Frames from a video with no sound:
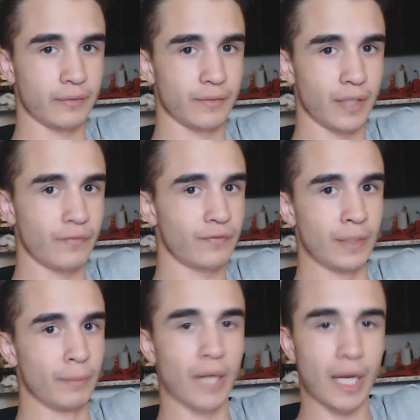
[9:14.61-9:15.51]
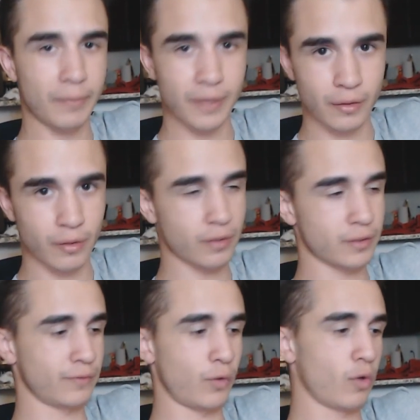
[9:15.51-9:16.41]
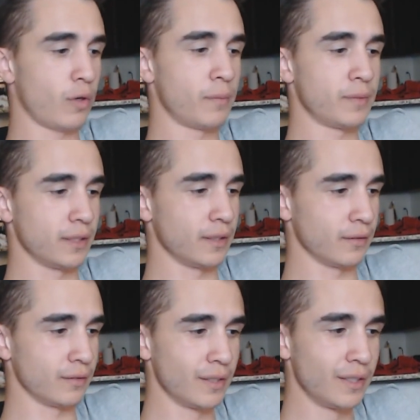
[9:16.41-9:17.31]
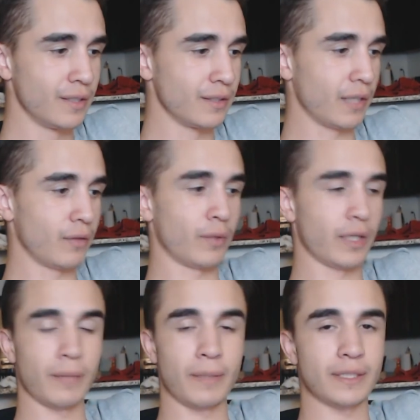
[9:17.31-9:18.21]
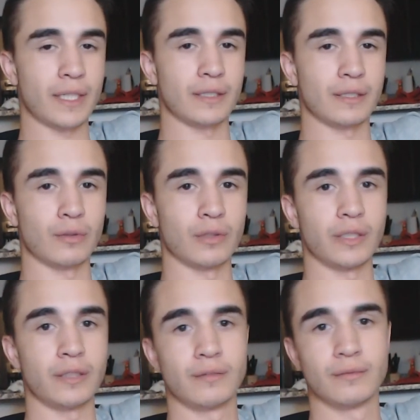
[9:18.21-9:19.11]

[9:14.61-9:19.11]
If they block me on all forms and they don't want to hear my side of the story,